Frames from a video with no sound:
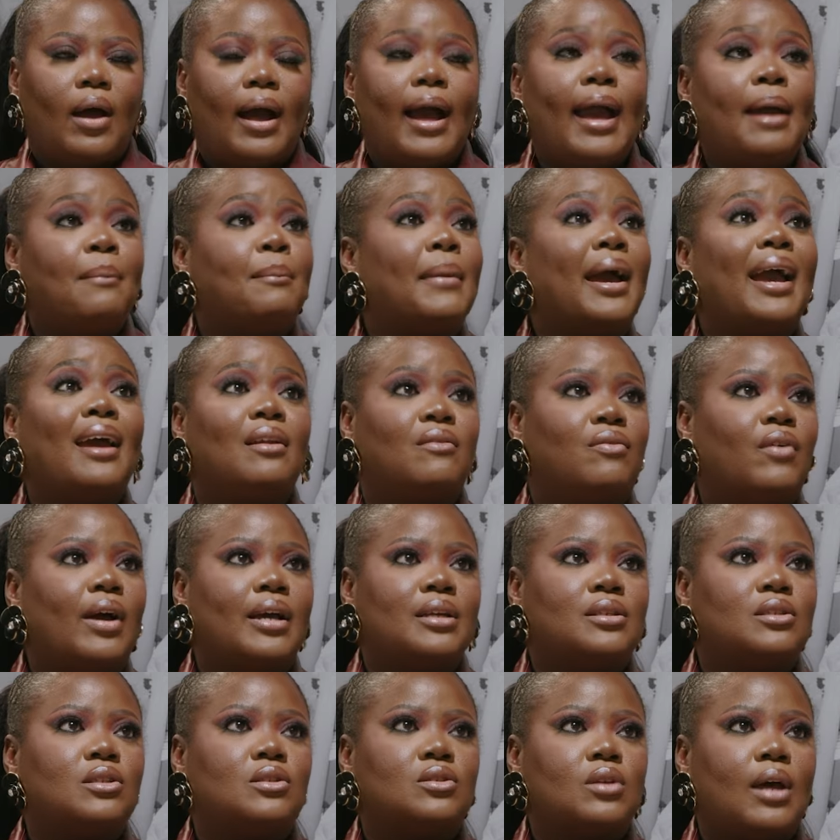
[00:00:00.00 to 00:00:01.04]
my
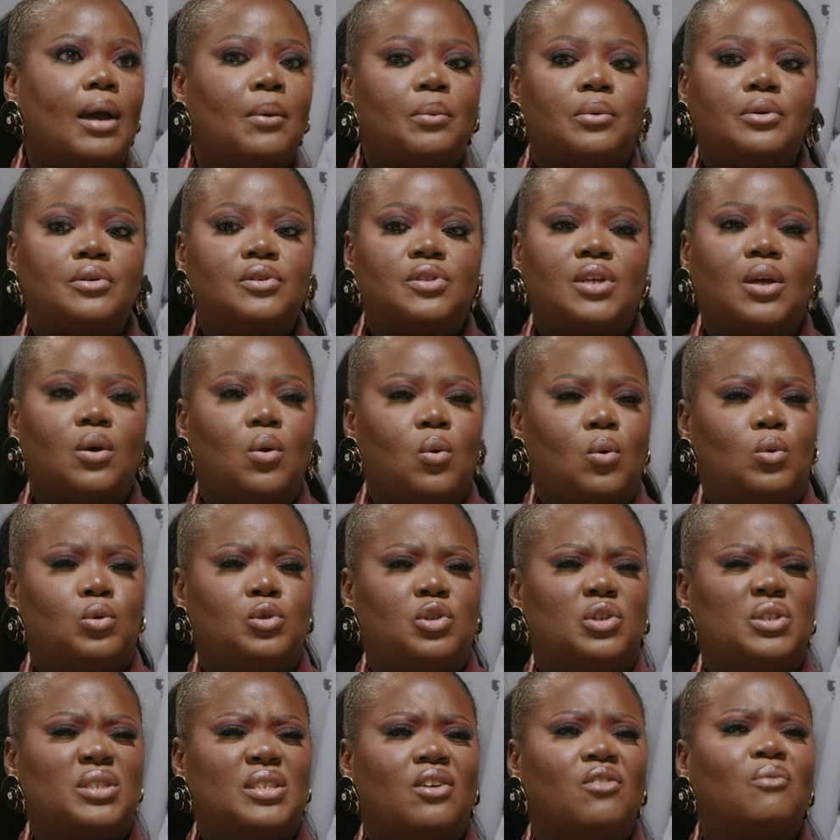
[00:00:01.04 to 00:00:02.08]
advice is, I wouldn't say
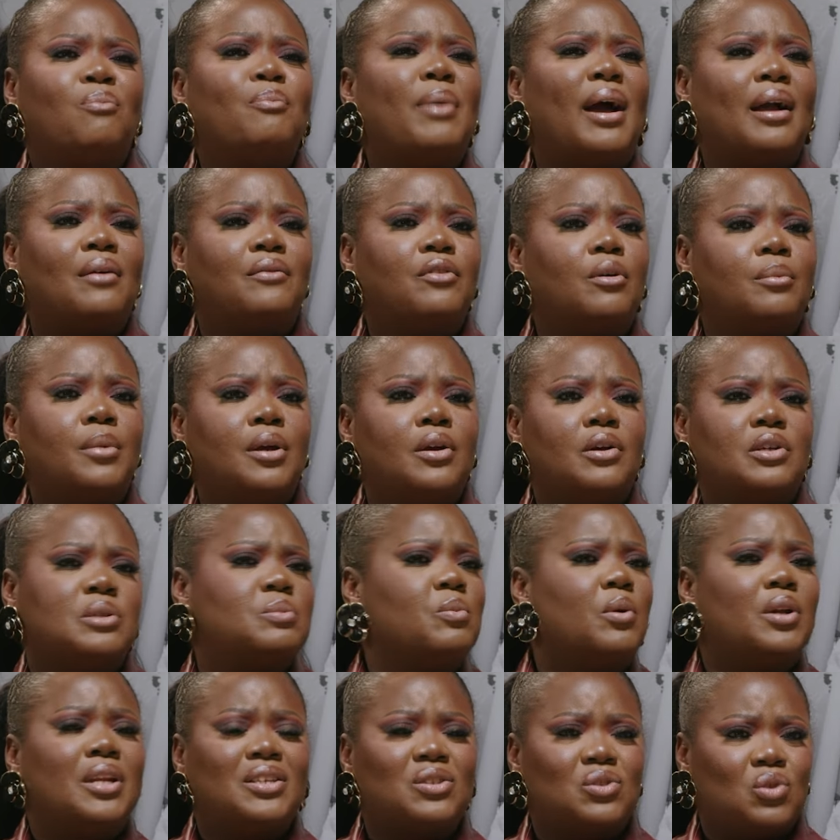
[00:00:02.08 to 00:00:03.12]
hold yourself back from it, because
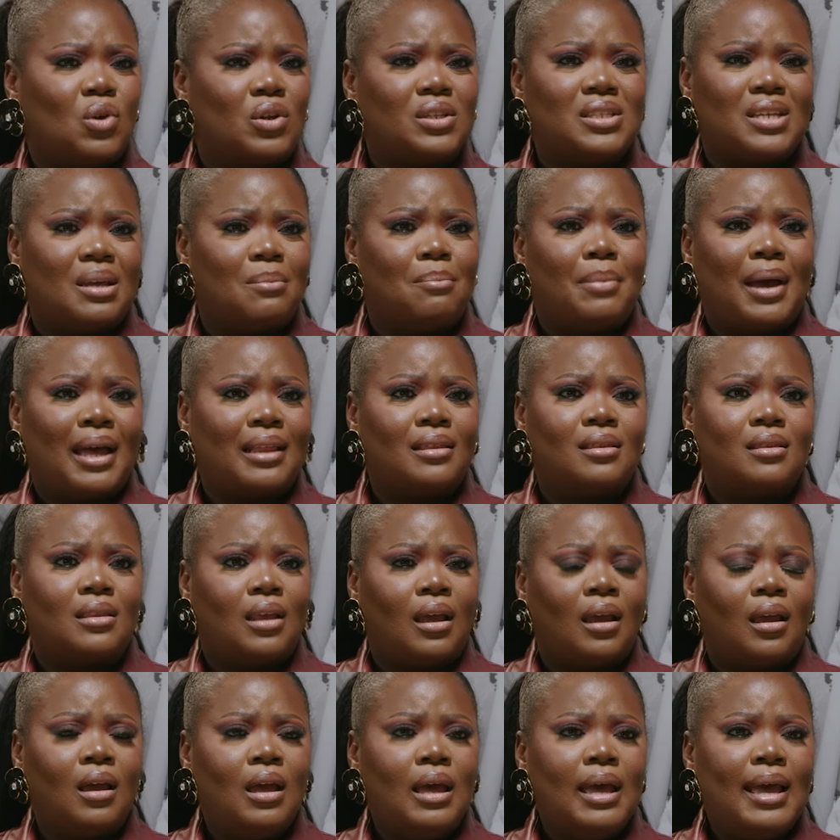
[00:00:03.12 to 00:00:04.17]
money is not a bad
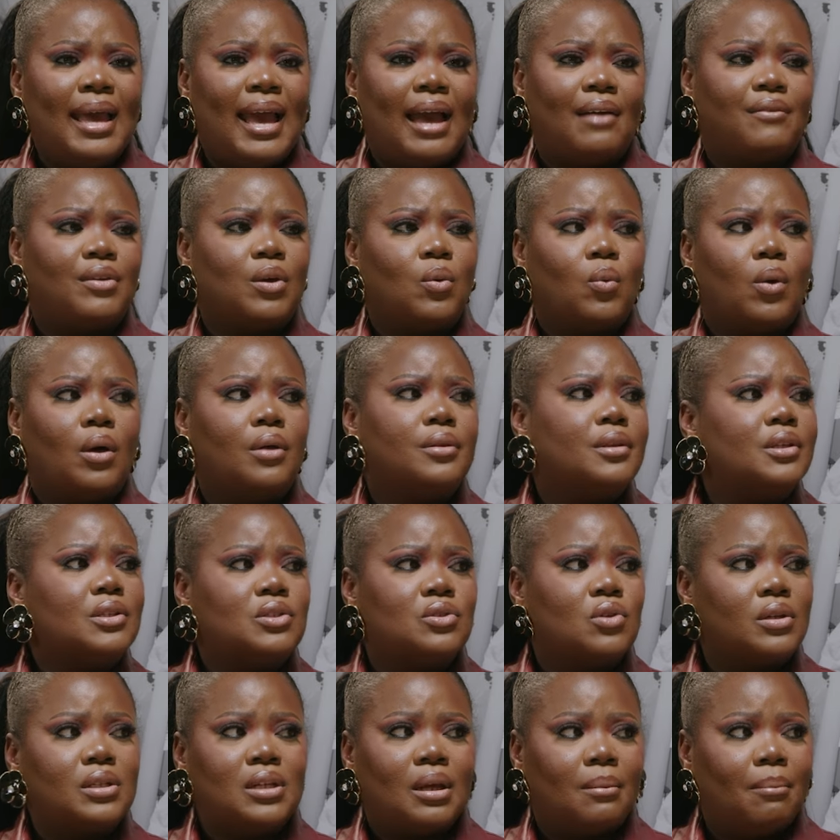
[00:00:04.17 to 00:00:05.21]
thing. Having wealth
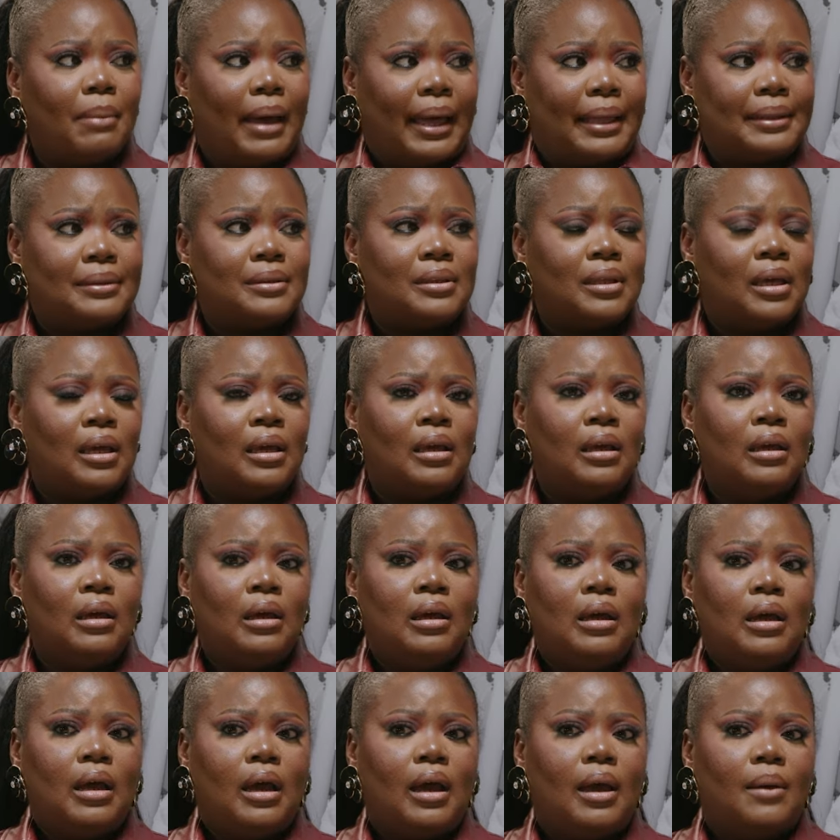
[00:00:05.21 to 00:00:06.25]
is not a bad thing.
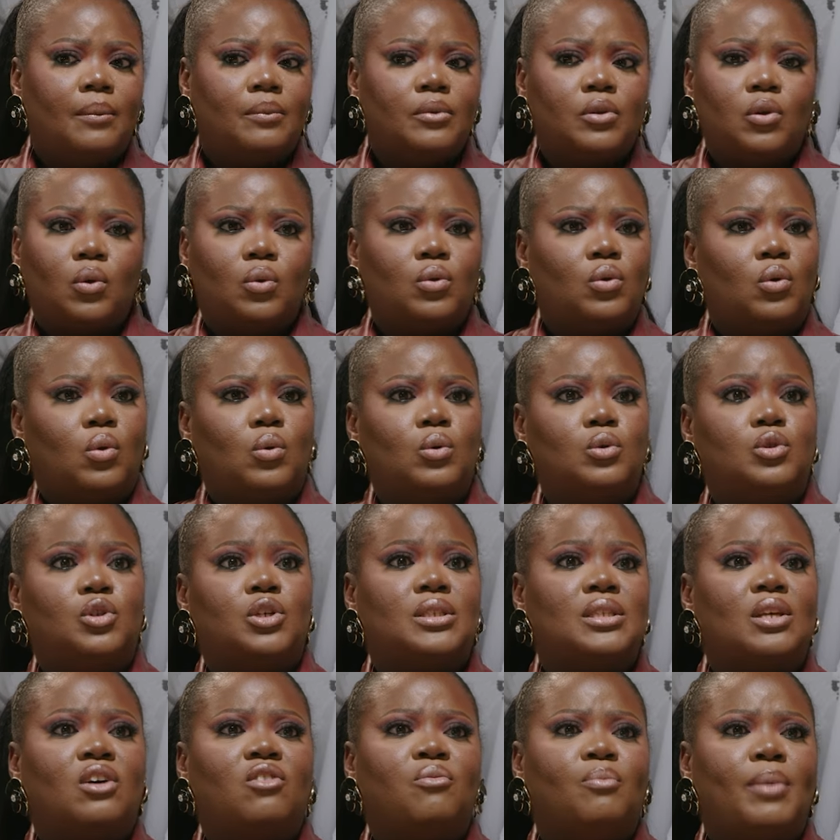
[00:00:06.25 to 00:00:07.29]
Don't hold
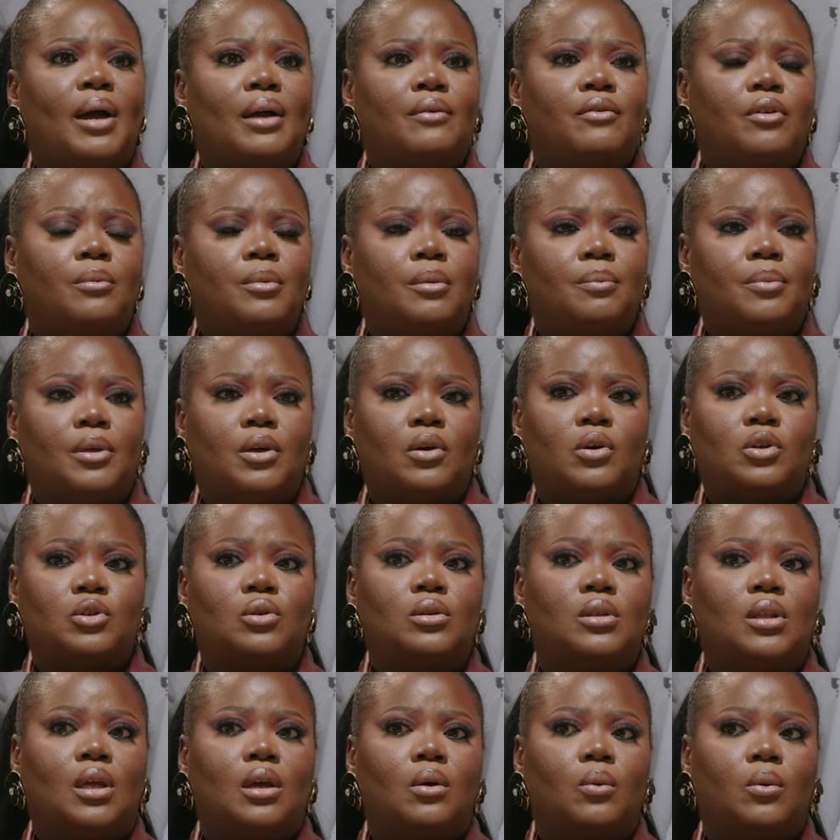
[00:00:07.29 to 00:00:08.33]
yourself back from it because
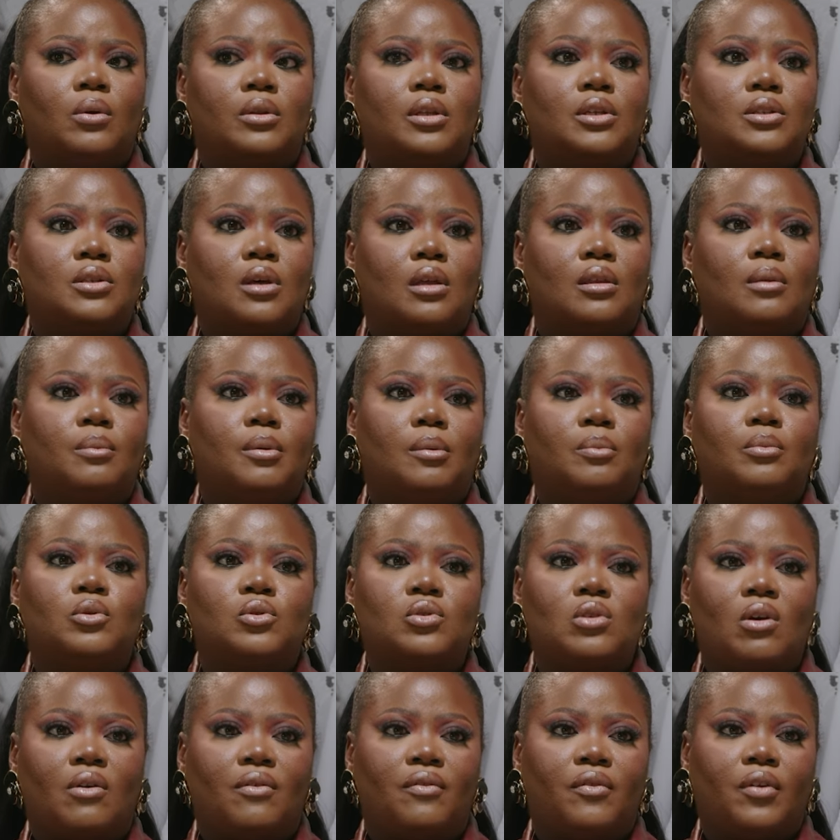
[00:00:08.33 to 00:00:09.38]
you think, oh, there's other people
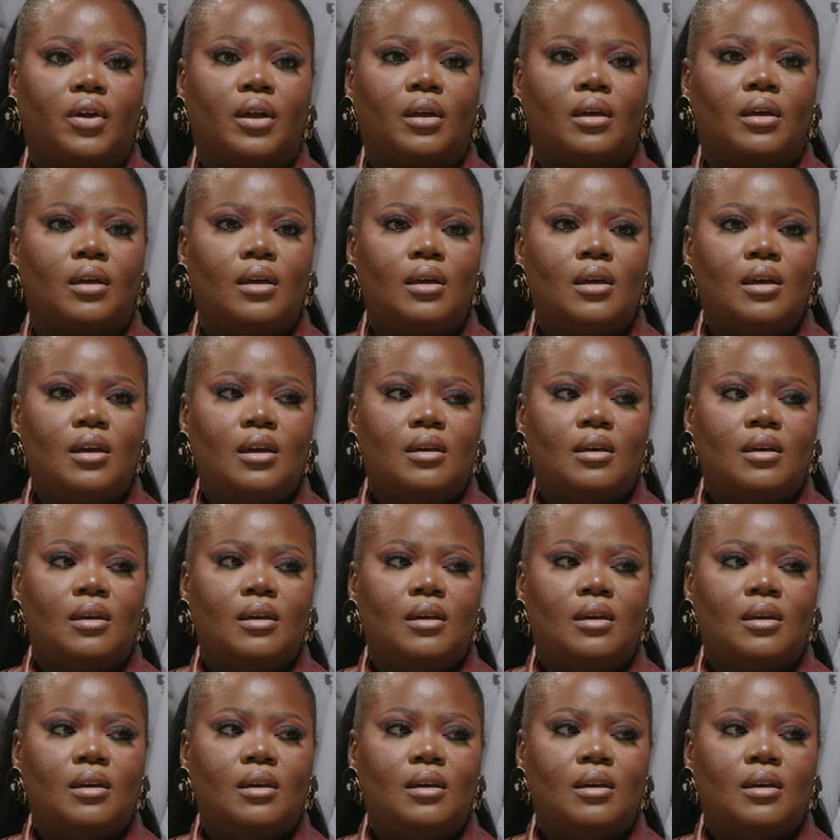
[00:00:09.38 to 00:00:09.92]
suffering.